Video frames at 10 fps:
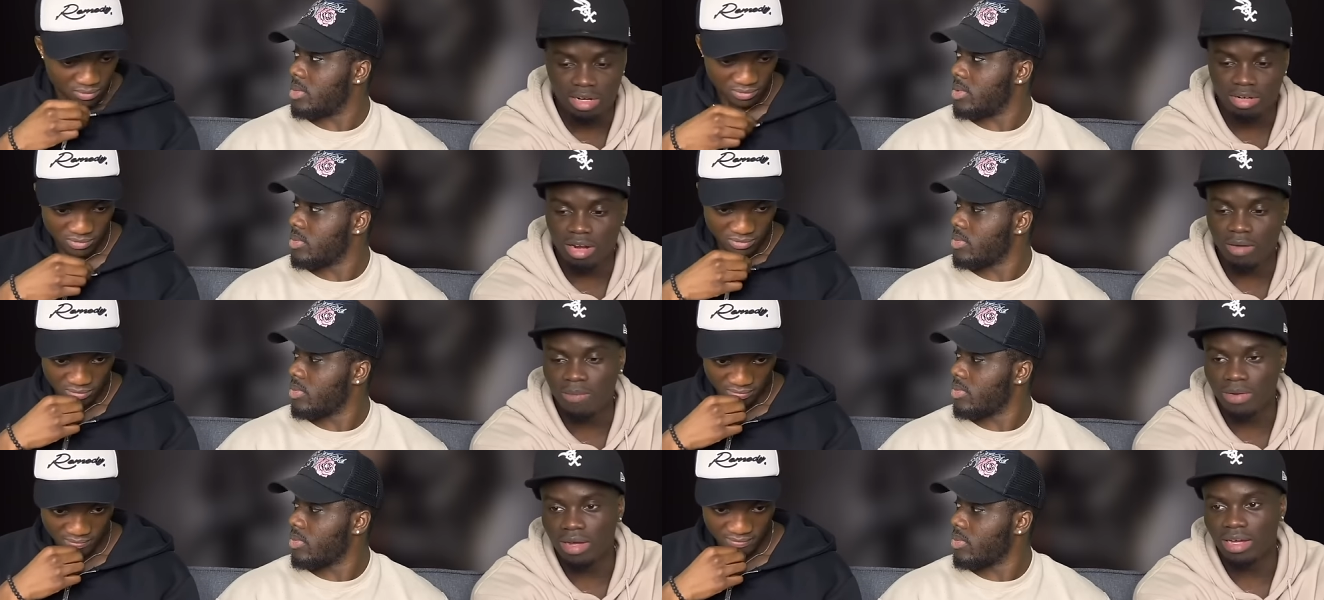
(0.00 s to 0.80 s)
Speaker 1: Rob.
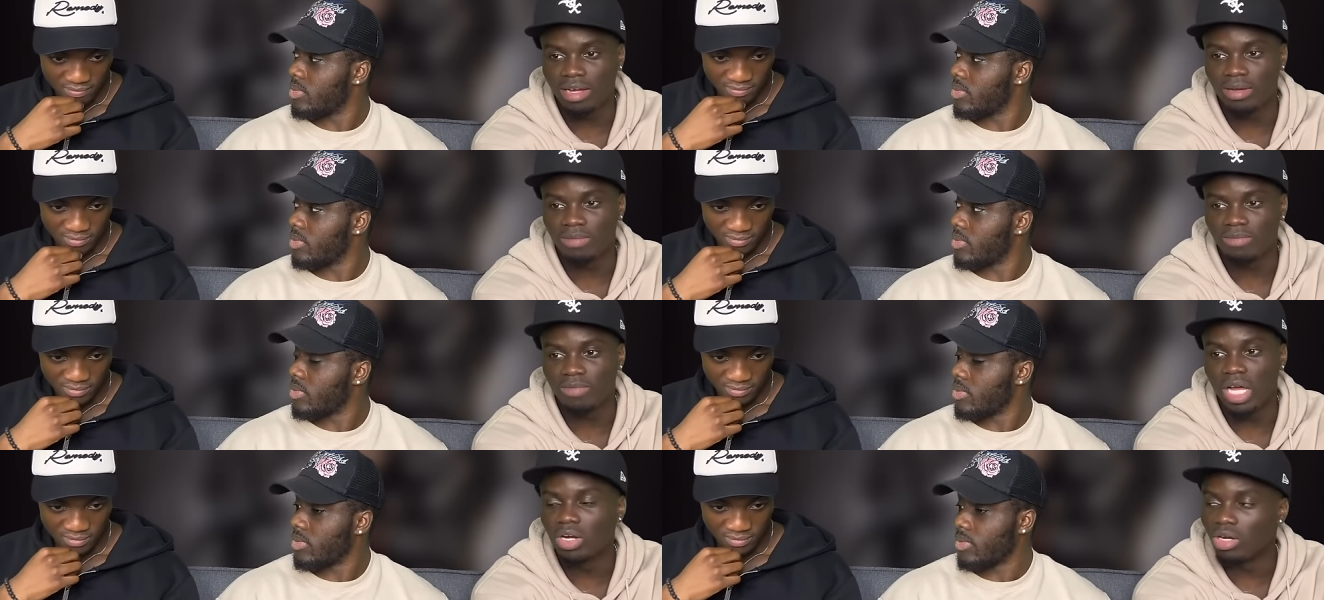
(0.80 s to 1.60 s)
Um,
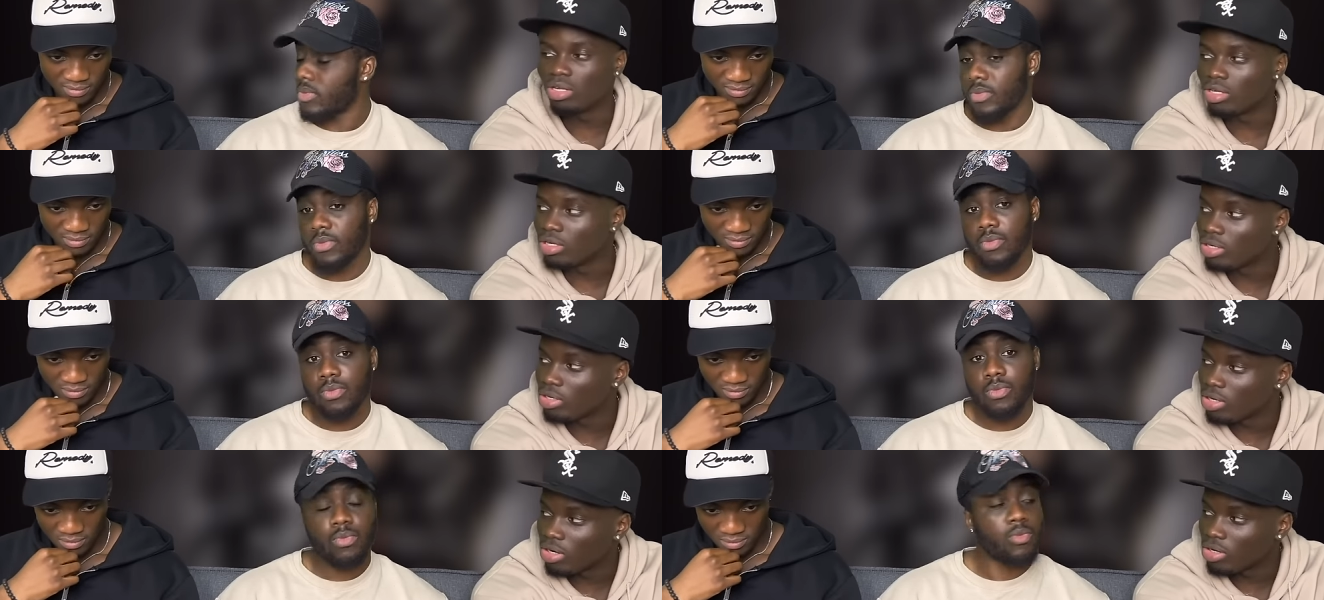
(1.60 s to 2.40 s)
oh, no, no, no, no,
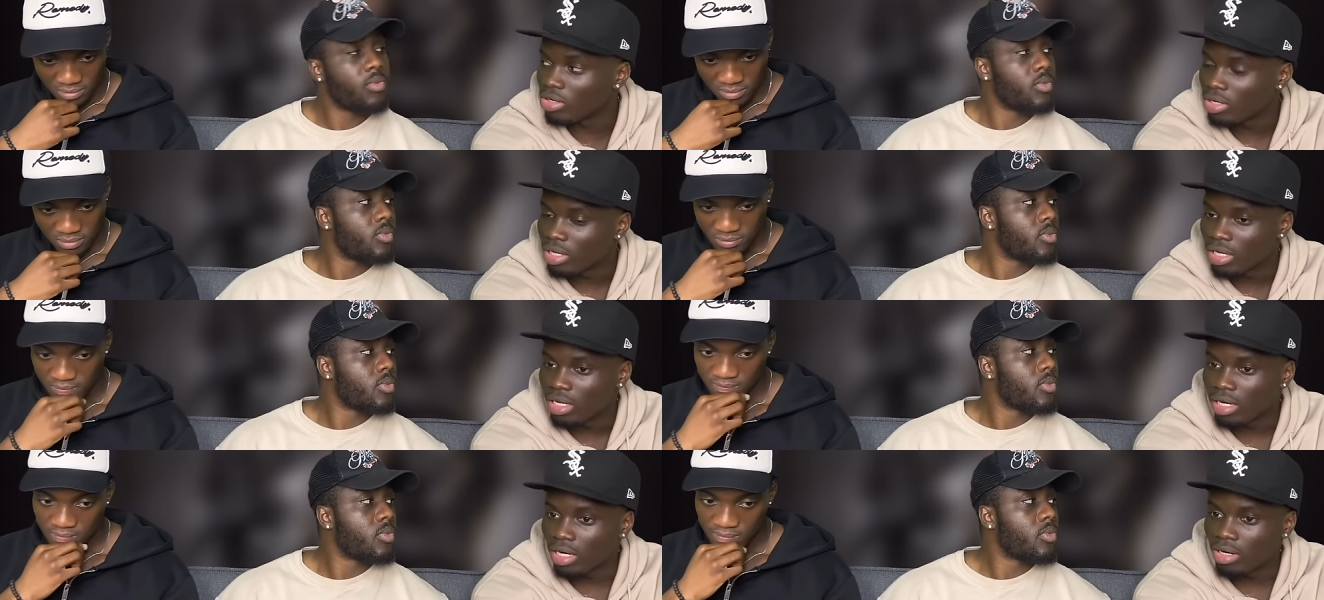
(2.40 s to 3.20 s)
no, no.
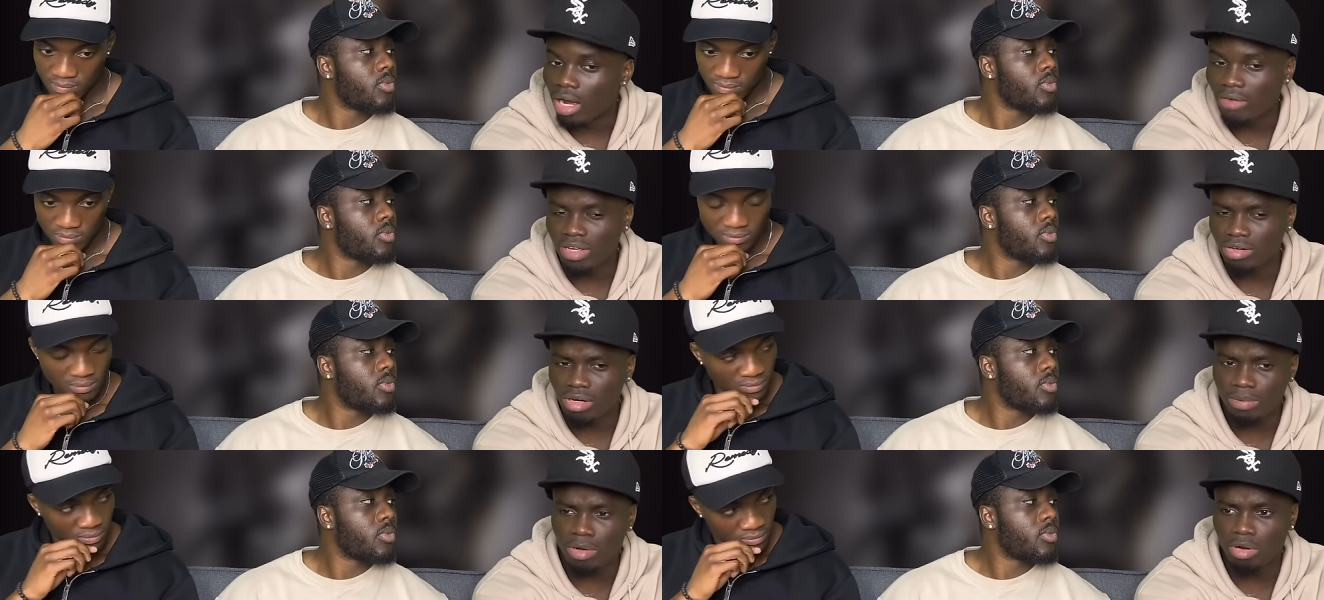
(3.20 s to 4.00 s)
Rob, I think
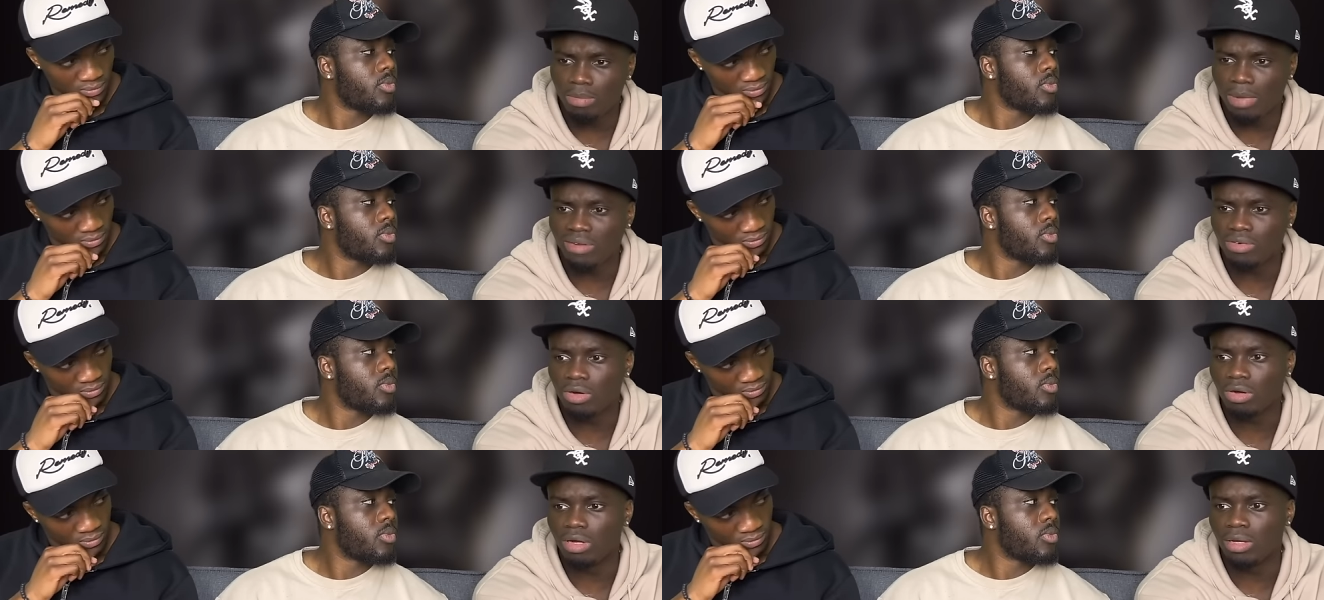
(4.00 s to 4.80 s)
Rob caught, might have
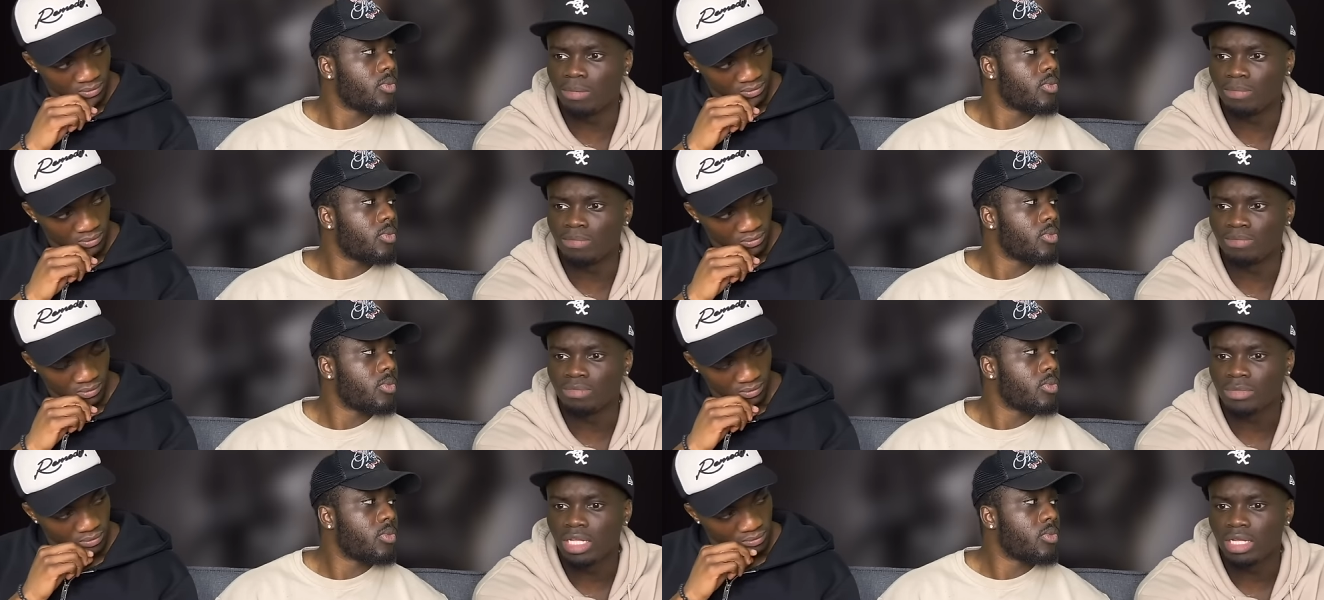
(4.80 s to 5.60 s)
caught um,
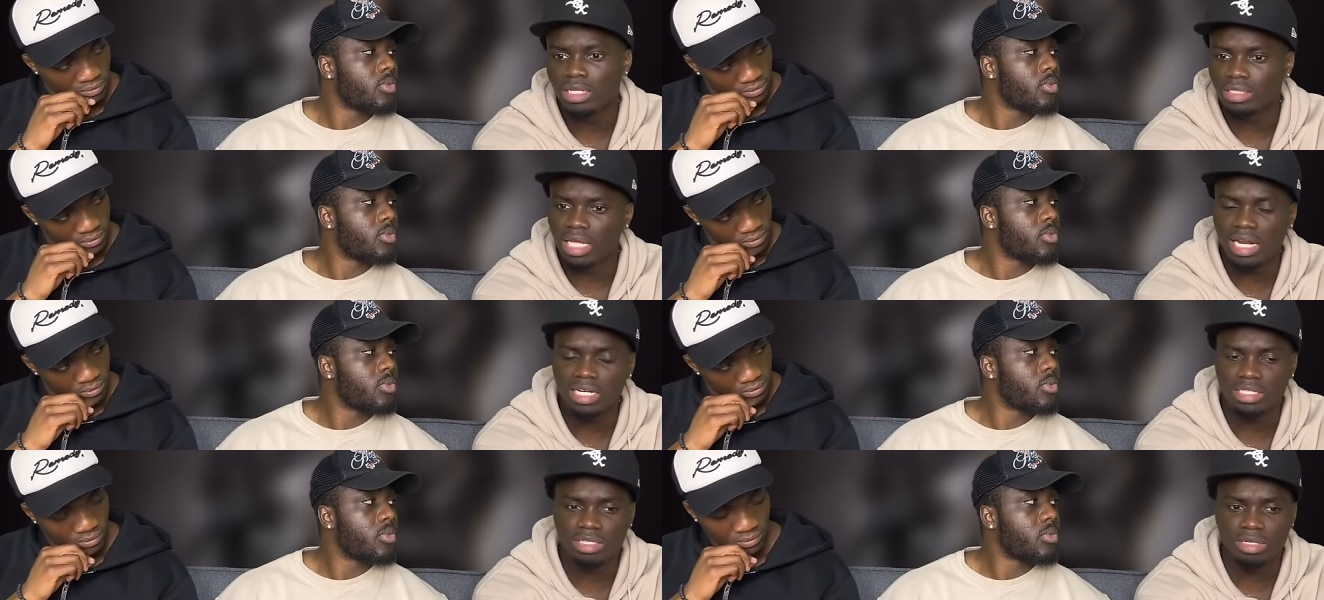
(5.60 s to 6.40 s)
that
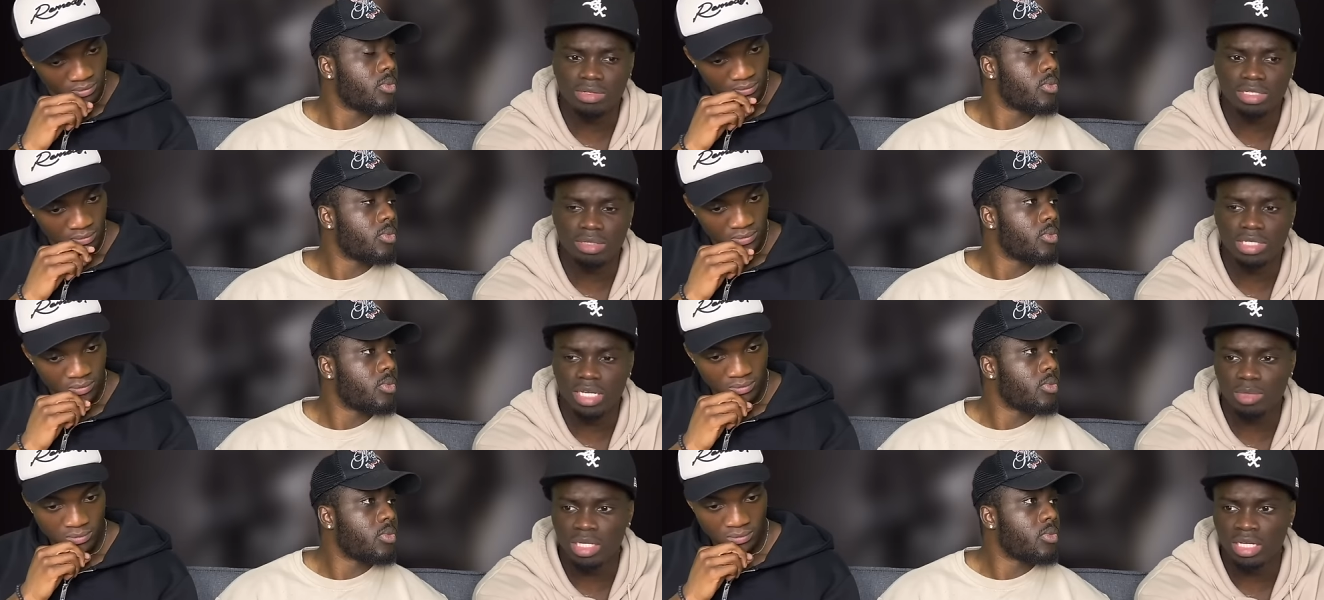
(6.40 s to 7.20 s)
Lannister, what's his name?
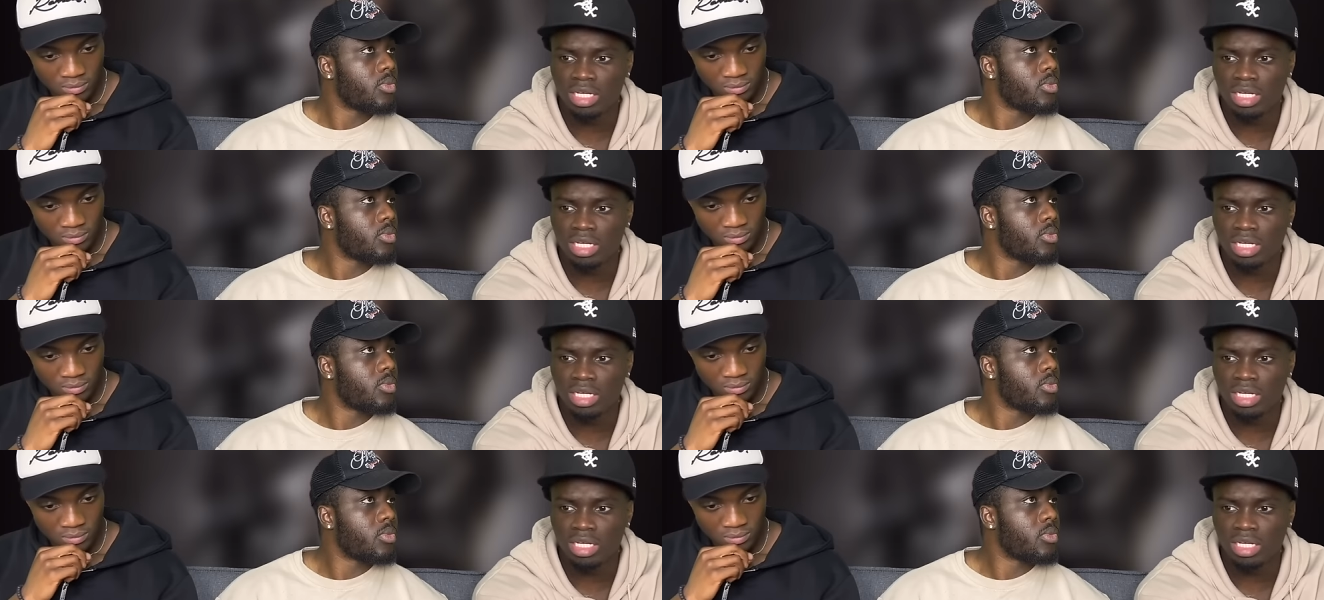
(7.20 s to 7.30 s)
Jaime.